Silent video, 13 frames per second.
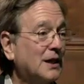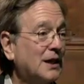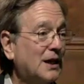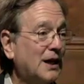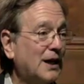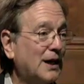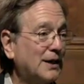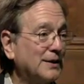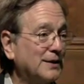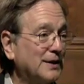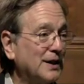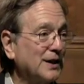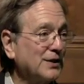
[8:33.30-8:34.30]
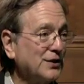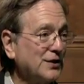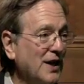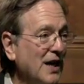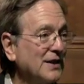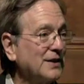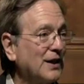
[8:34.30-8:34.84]
the
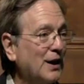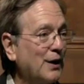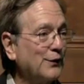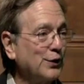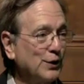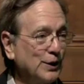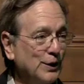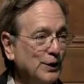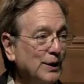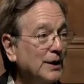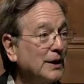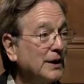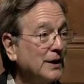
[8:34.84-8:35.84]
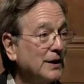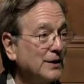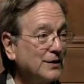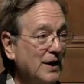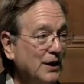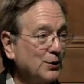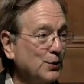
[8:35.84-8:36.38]
extent of her
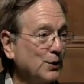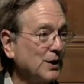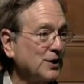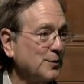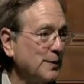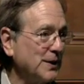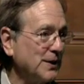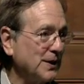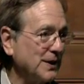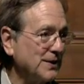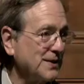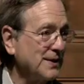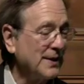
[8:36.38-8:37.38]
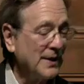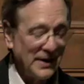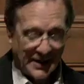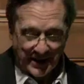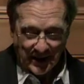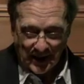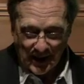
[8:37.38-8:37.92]
sexual experience.
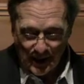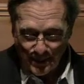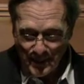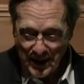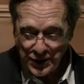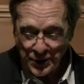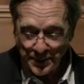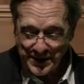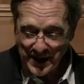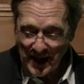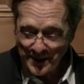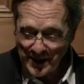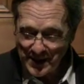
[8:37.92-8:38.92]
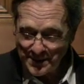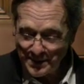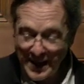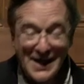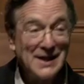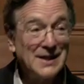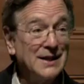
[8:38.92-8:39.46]
Mesopotamian
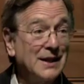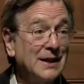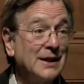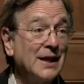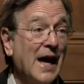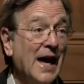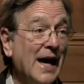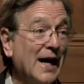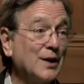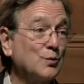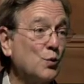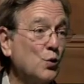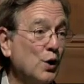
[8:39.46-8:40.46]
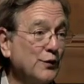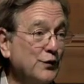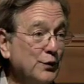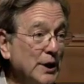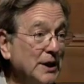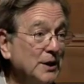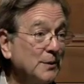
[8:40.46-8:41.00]
men had more
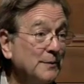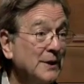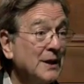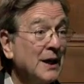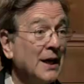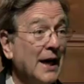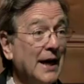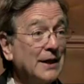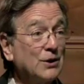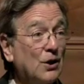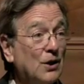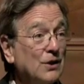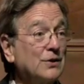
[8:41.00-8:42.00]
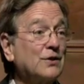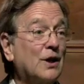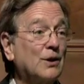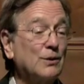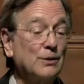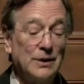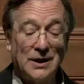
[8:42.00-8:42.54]
freedom and
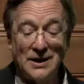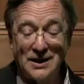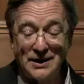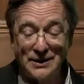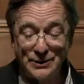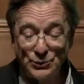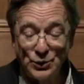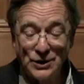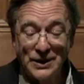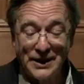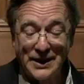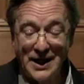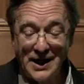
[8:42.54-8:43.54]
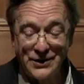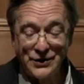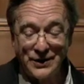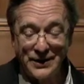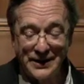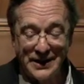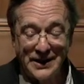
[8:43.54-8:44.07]
also were
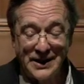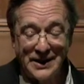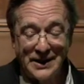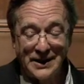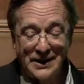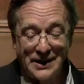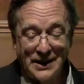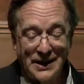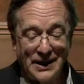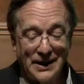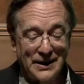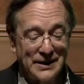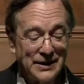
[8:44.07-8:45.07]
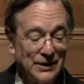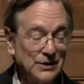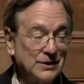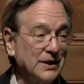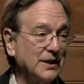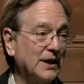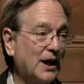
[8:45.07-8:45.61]
occasionally
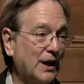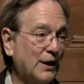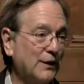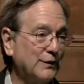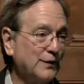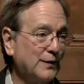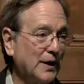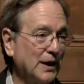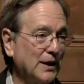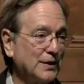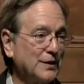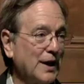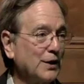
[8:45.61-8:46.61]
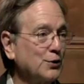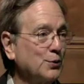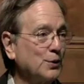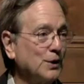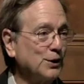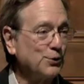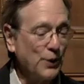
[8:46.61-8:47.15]
guilty of
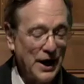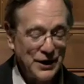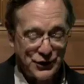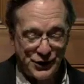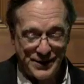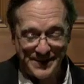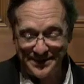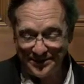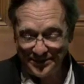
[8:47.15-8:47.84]
sexual aggression.